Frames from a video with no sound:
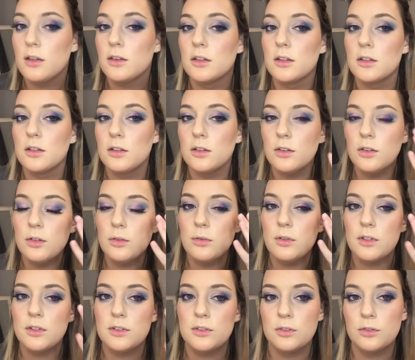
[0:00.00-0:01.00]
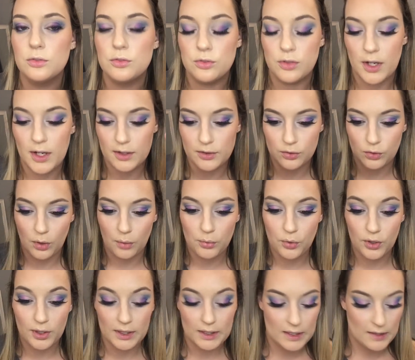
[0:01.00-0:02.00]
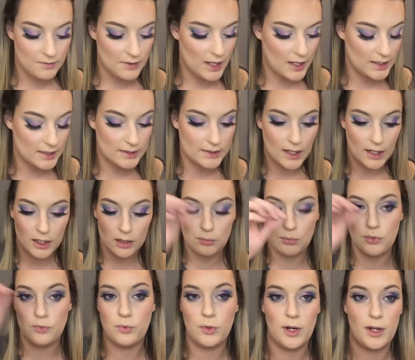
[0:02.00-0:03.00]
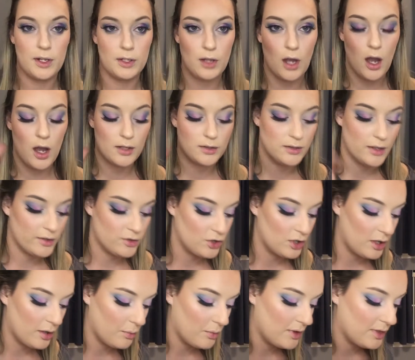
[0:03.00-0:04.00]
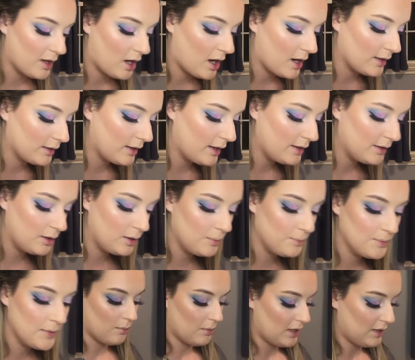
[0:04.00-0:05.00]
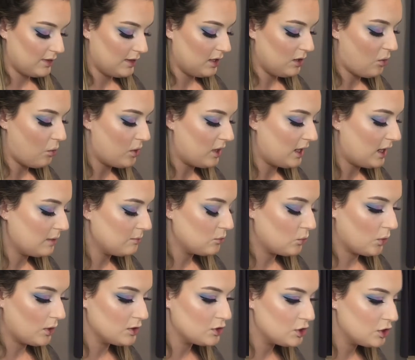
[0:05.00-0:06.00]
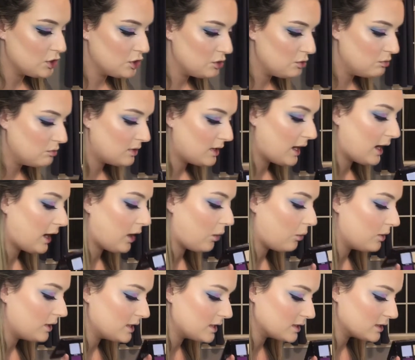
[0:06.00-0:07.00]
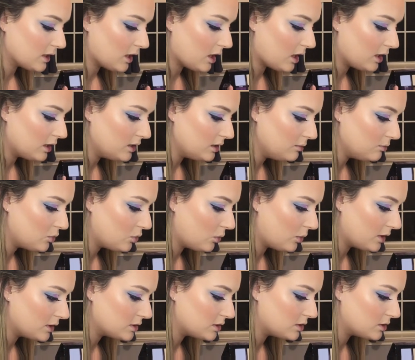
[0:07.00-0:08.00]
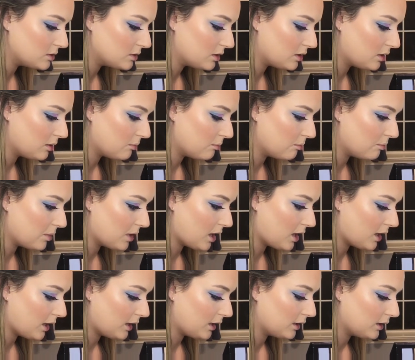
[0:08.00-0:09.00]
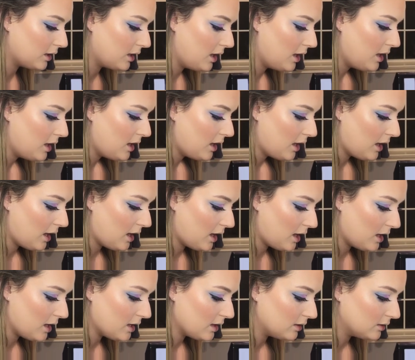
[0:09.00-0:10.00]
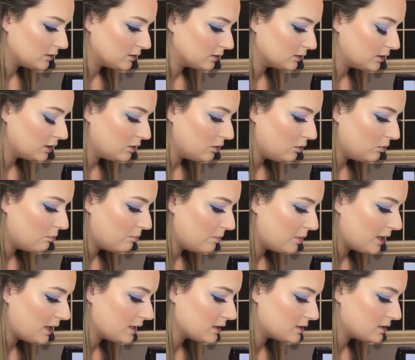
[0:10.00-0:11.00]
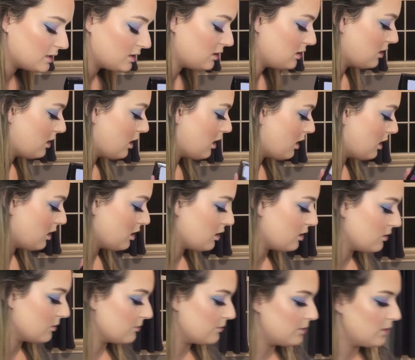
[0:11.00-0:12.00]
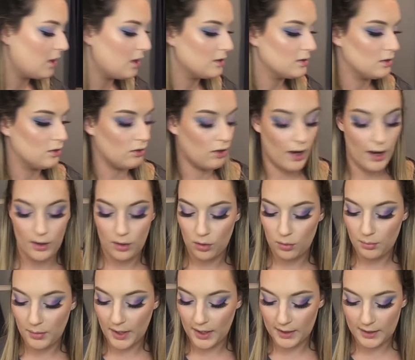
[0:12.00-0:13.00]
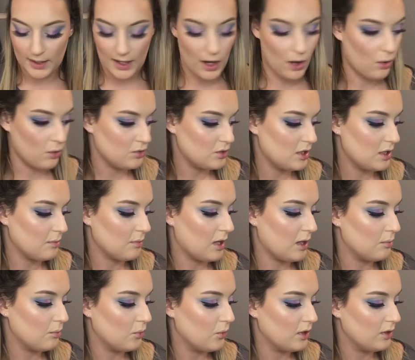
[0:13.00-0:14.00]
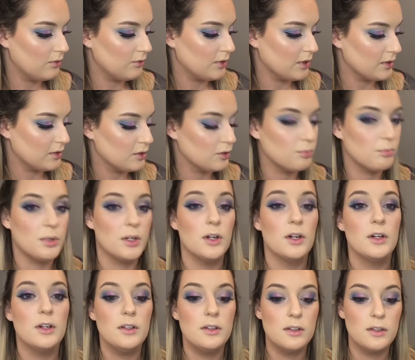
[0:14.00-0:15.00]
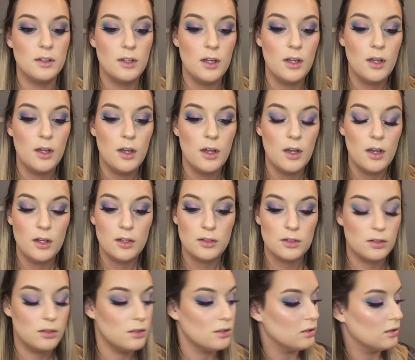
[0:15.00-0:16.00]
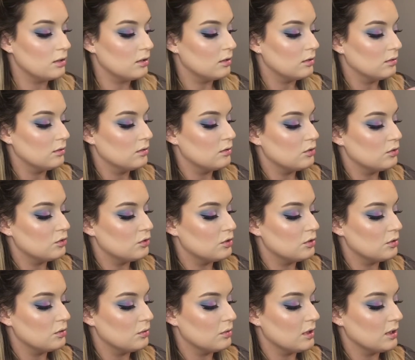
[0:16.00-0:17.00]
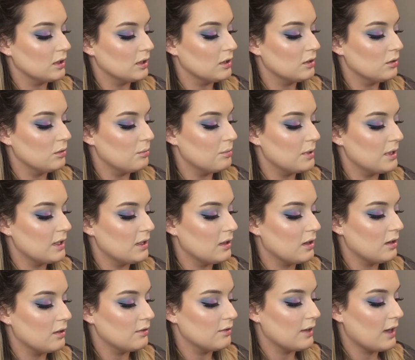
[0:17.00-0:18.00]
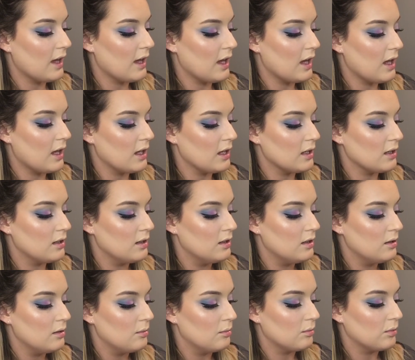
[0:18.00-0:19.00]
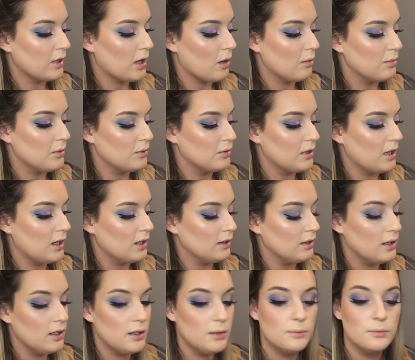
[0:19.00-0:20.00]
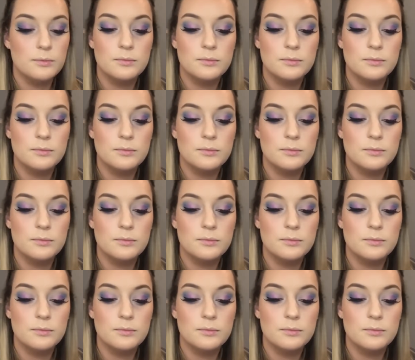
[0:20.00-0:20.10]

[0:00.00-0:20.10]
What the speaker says: The glue is still drying, so I'm gonna give that a second before I touch it up with eyeliner. I think what I'm going to do now is I am going to combine a little bit of Cry on My Couch and My Boyfriend's Purse to do a little bit of a brow bone highlight.